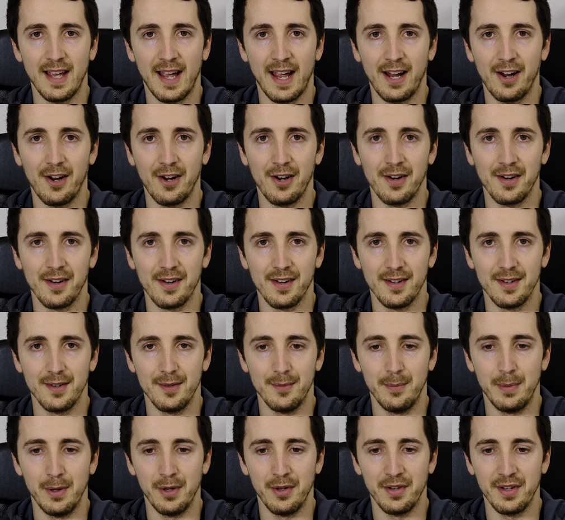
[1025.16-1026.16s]
hair
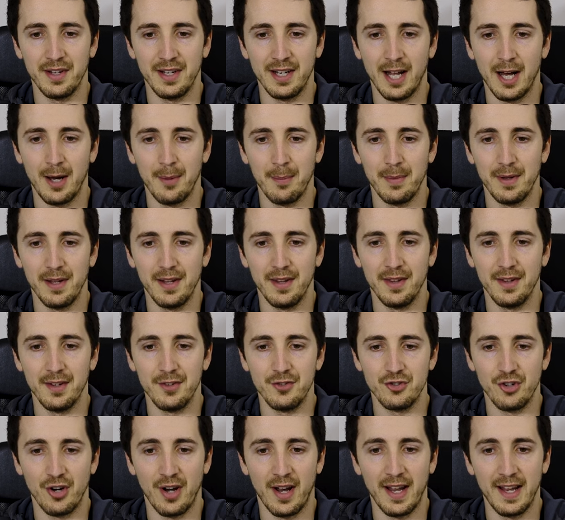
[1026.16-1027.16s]
building up in the
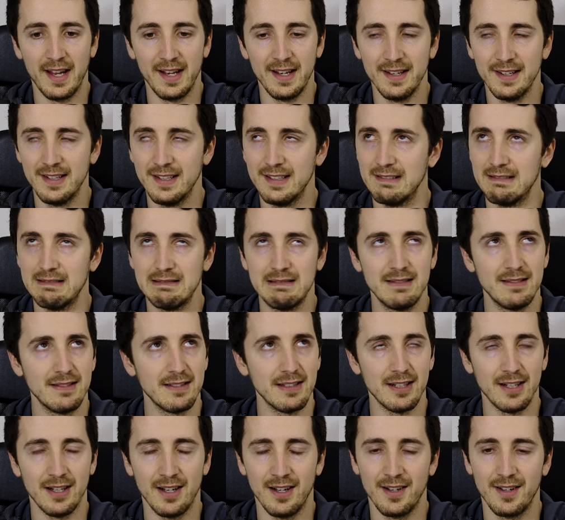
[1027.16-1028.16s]
drain.
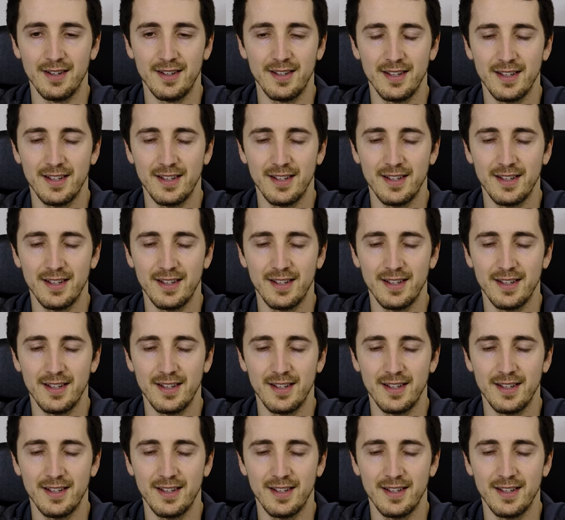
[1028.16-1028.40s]
Ugh.